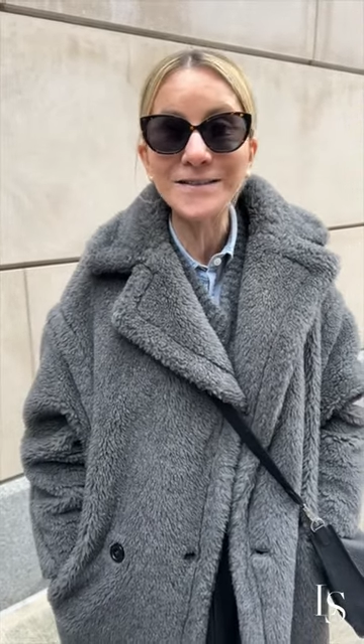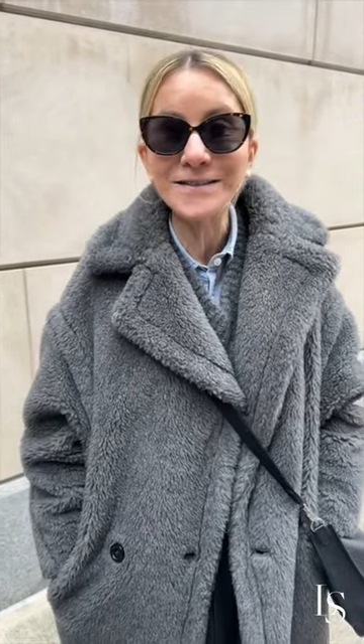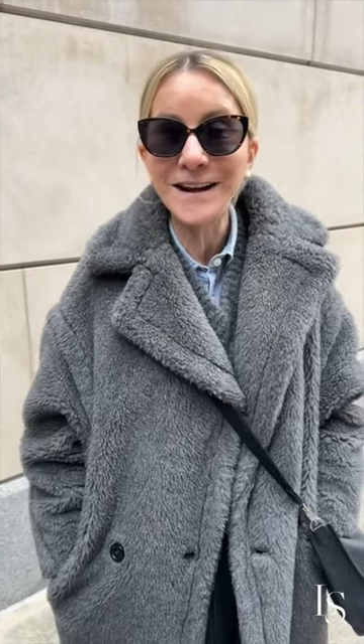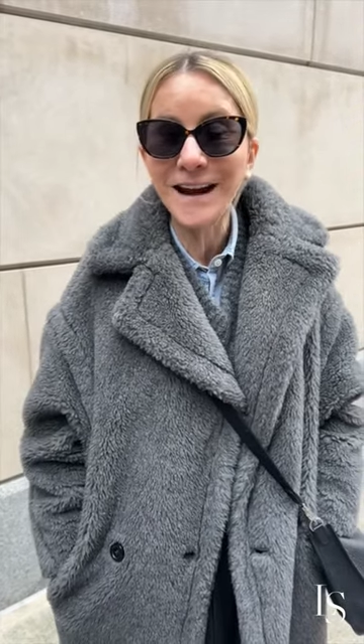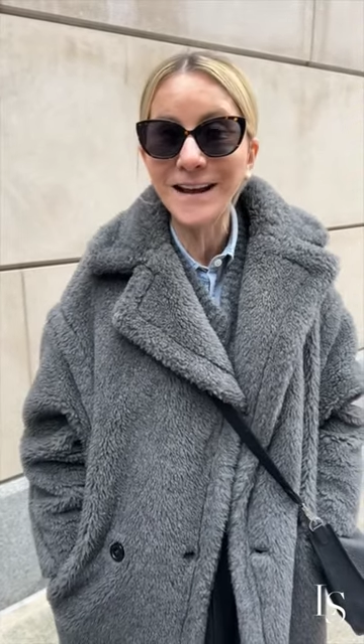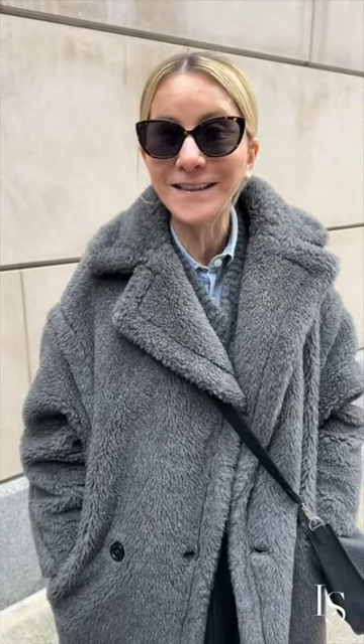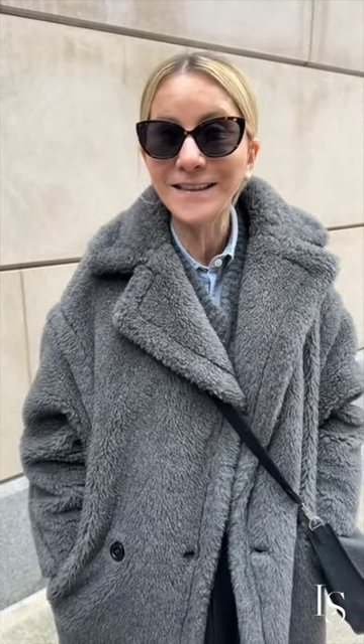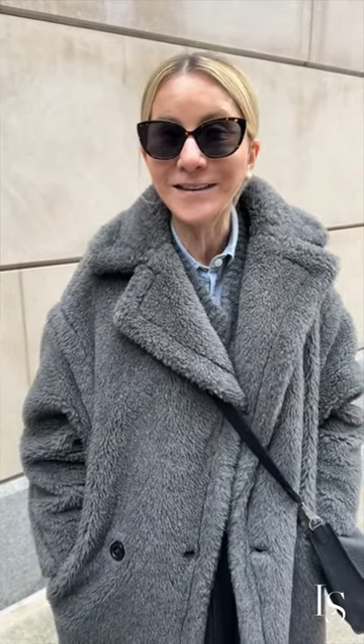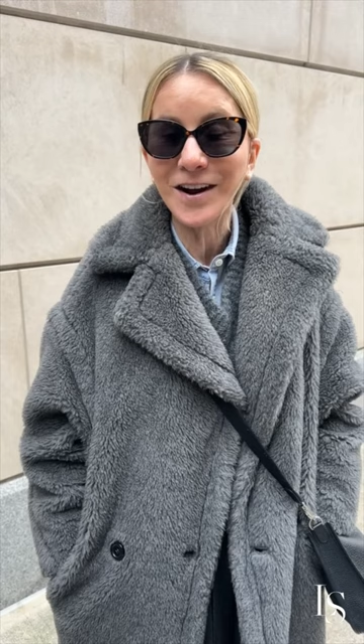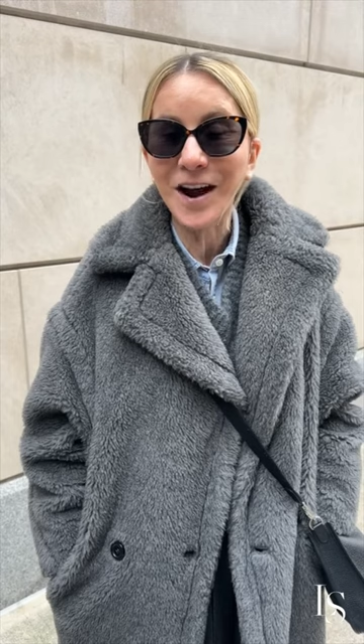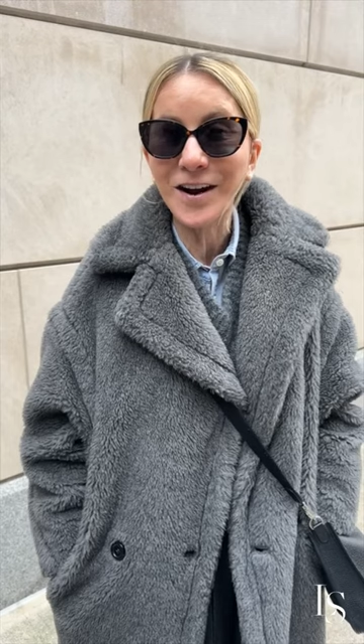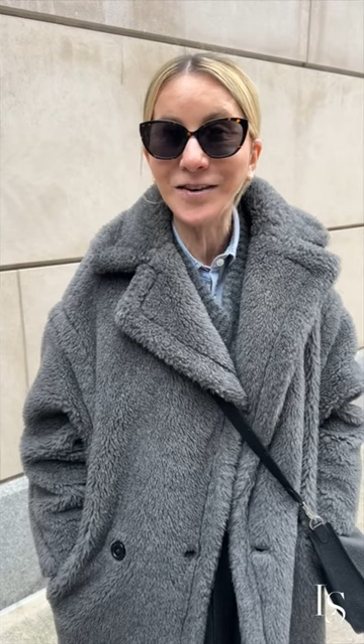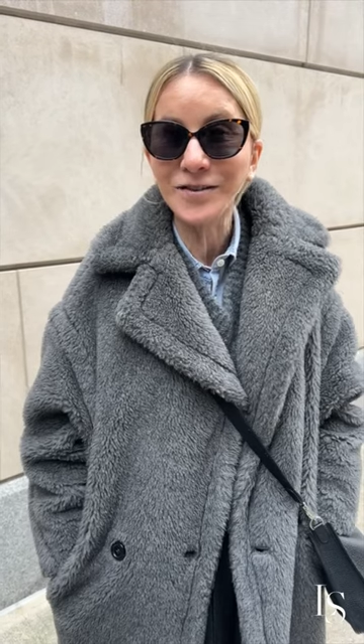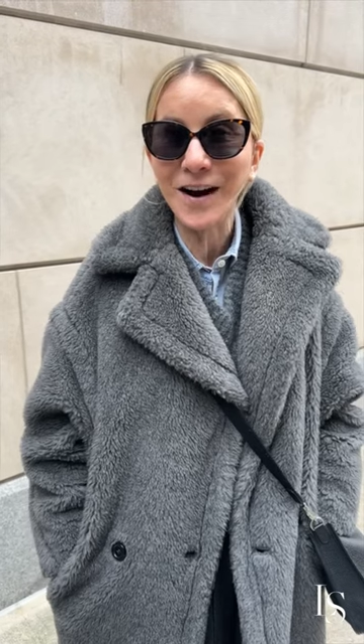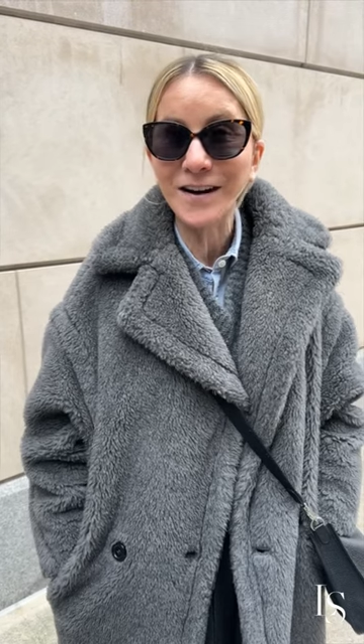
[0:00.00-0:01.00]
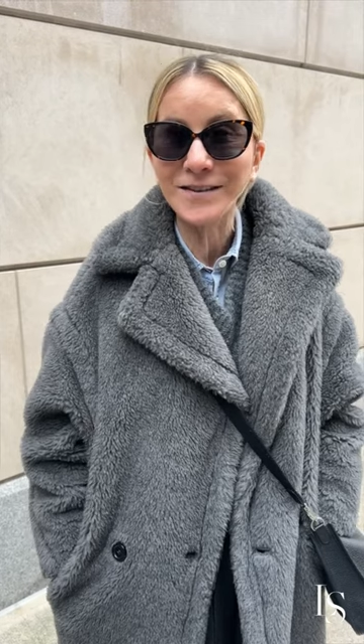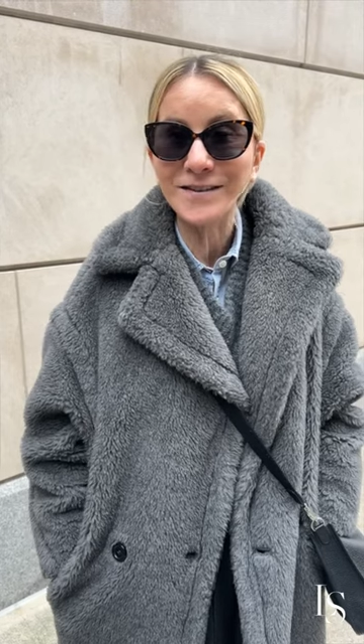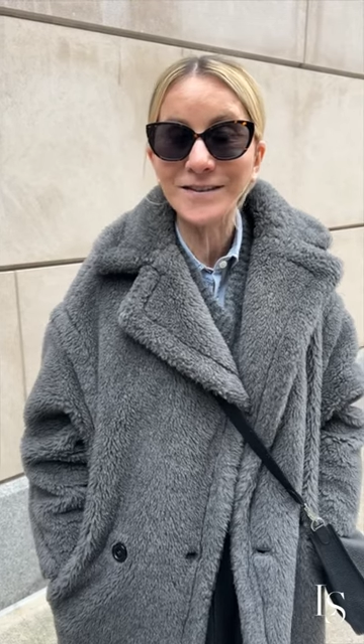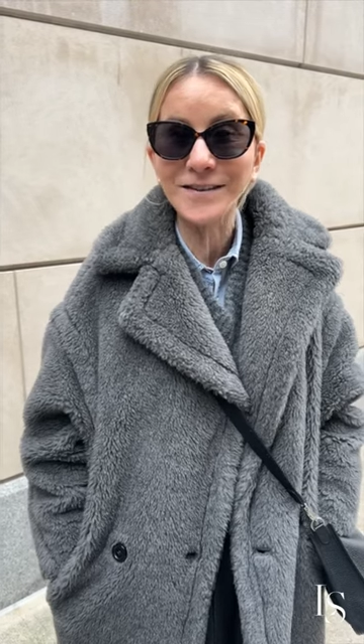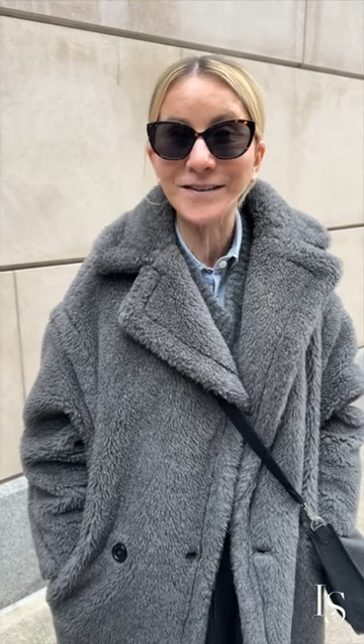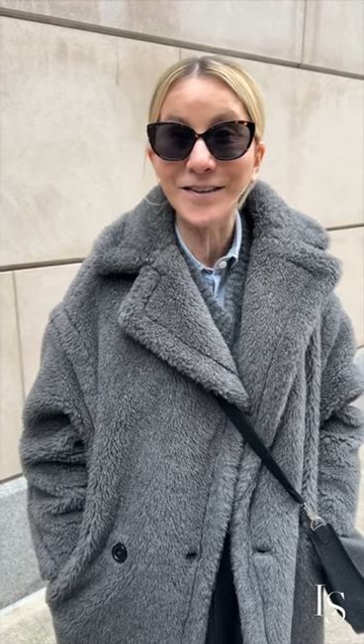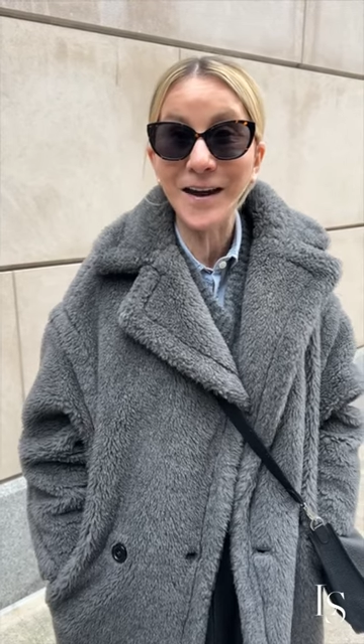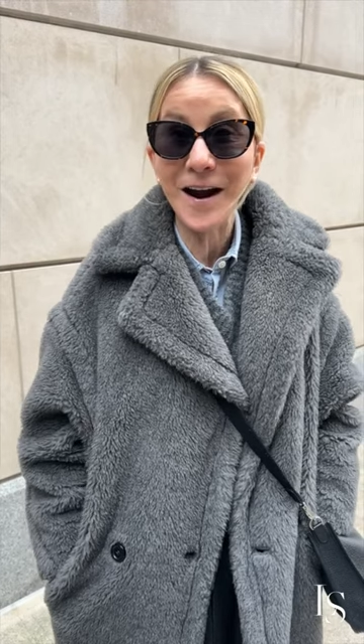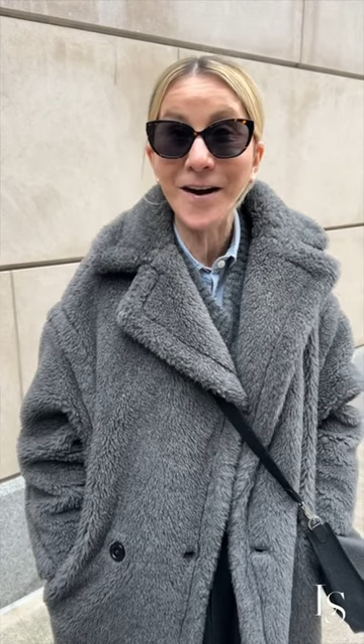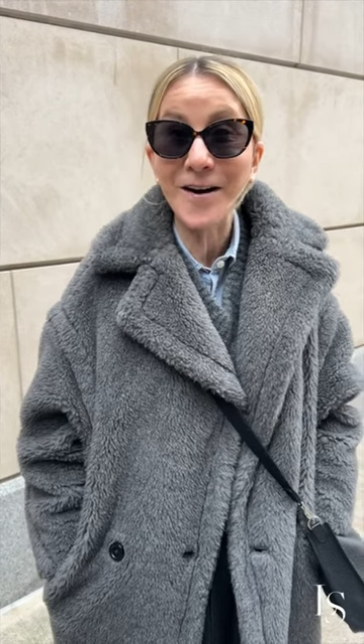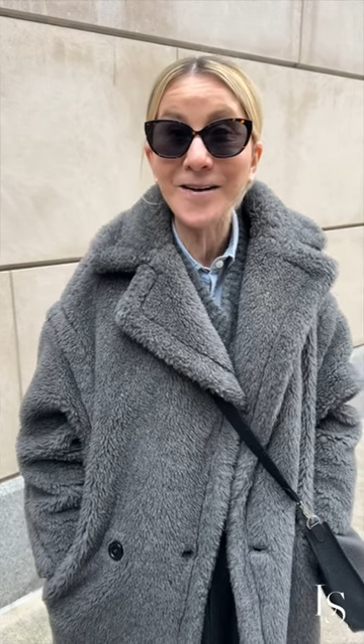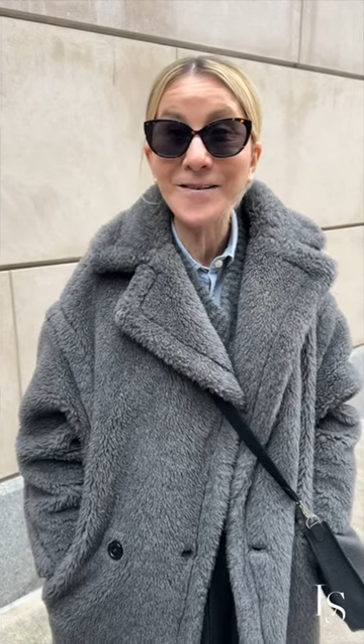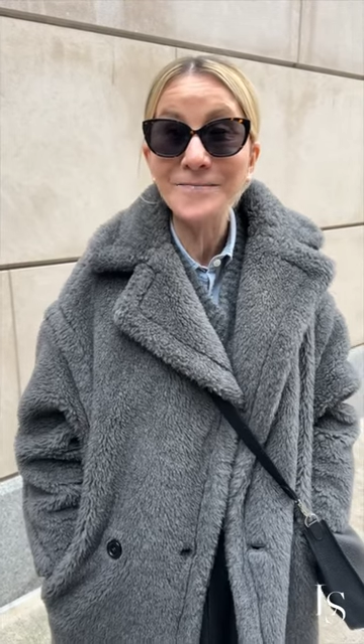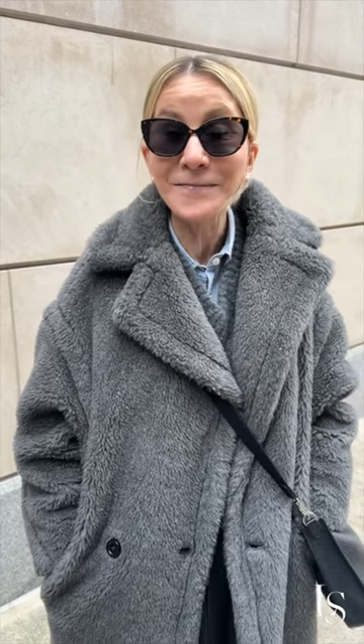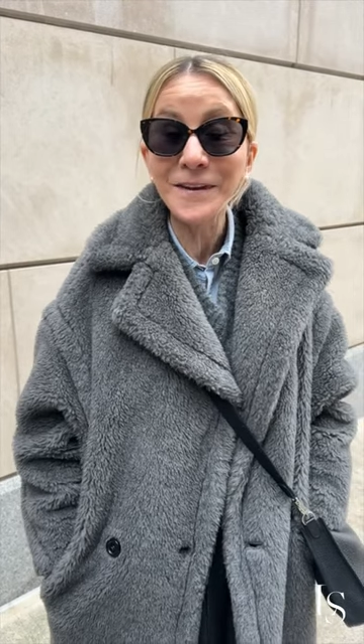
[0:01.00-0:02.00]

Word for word: day that the contractors are there.